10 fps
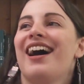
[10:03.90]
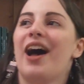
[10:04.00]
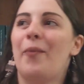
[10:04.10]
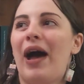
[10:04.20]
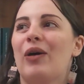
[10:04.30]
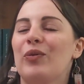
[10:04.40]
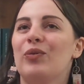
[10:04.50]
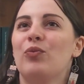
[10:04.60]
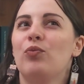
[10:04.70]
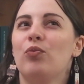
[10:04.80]
about
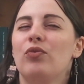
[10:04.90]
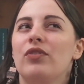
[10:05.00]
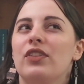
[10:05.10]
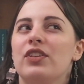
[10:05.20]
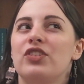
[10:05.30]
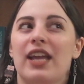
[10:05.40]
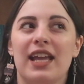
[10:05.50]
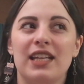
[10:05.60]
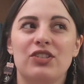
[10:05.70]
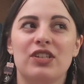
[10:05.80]
the
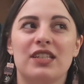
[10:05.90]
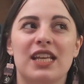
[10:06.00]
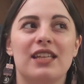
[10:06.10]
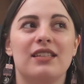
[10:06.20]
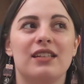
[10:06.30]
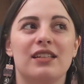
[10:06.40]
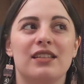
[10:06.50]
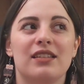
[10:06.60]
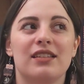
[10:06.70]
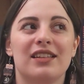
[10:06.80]
changes in
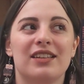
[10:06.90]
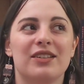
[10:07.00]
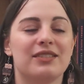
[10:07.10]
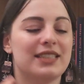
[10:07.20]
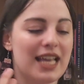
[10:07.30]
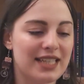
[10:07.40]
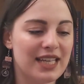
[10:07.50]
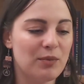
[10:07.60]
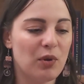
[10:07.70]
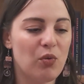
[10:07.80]
the
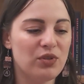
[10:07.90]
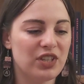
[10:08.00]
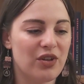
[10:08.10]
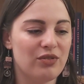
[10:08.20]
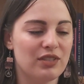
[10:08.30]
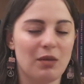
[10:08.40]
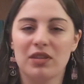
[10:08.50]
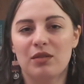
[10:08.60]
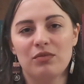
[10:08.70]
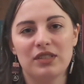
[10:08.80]
setting, but also some
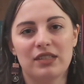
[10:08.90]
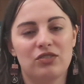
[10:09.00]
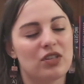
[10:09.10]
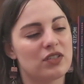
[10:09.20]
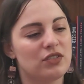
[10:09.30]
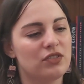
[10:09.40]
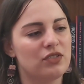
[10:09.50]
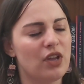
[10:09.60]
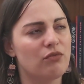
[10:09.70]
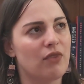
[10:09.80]
of them just
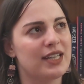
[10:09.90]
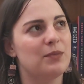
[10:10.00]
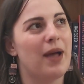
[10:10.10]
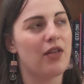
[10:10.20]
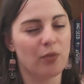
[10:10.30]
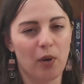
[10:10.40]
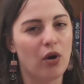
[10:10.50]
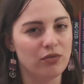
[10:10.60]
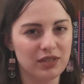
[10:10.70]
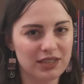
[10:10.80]
don't write about the
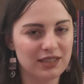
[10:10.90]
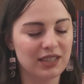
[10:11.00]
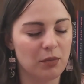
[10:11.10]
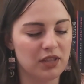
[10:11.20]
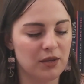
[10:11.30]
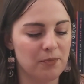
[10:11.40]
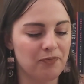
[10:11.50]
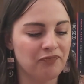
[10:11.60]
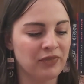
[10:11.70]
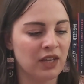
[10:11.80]
pond. Some of them
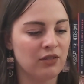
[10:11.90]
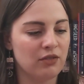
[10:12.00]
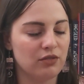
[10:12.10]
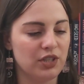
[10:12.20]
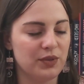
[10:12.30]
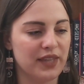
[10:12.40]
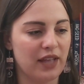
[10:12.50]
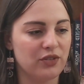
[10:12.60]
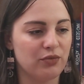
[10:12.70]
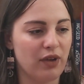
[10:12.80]
use
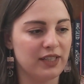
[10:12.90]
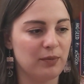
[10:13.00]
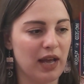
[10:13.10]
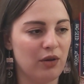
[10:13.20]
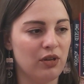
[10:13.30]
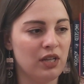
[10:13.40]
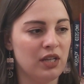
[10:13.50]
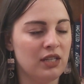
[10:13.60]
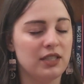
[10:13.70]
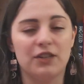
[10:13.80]
that to write about
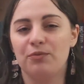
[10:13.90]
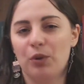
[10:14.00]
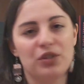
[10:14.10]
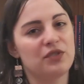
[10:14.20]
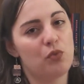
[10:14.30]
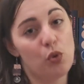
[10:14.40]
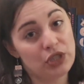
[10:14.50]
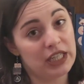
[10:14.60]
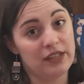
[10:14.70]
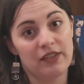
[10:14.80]
different bodies of
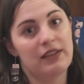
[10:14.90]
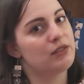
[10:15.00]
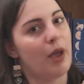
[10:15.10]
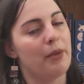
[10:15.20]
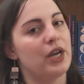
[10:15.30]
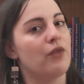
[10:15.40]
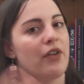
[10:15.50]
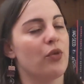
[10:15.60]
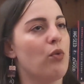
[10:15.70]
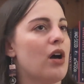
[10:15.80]
water that they swam in
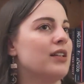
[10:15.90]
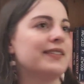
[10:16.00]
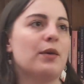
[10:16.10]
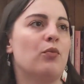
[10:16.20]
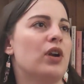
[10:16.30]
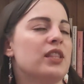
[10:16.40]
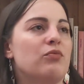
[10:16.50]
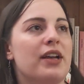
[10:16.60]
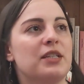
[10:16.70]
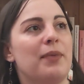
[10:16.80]
around the world. So one of them
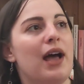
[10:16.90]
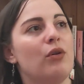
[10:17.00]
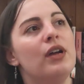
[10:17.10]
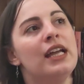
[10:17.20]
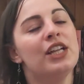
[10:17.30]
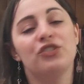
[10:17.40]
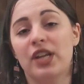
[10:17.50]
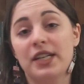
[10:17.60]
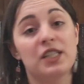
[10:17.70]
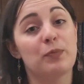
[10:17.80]
writes about
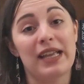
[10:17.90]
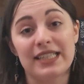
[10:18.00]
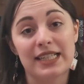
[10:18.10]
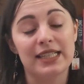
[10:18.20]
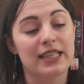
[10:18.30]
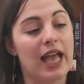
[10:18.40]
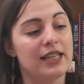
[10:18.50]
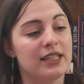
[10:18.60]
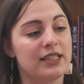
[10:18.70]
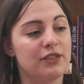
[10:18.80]
gendered spaces
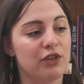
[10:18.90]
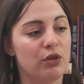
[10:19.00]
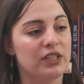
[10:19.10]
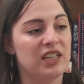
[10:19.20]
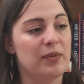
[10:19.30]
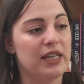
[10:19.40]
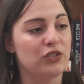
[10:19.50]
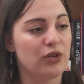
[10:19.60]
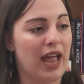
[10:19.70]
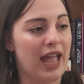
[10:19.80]
and the difficulty of being
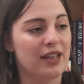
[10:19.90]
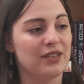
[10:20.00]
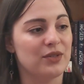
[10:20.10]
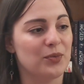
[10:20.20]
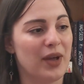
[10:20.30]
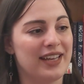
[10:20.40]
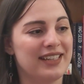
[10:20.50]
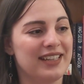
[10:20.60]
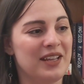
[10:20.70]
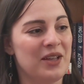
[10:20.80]
trans
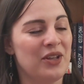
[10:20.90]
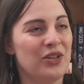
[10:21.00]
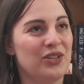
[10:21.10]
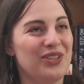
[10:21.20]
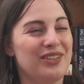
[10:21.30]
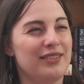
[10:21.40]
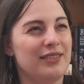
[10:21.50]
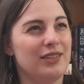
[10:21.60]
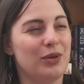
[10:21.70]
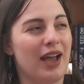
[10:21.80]
when
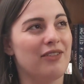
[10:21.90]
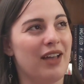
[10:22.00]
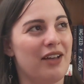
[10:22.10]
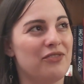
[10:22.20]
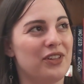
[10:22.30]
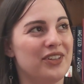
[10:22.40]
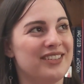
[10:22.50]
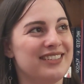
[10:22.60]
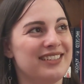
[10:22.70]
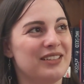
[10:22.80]
you have the,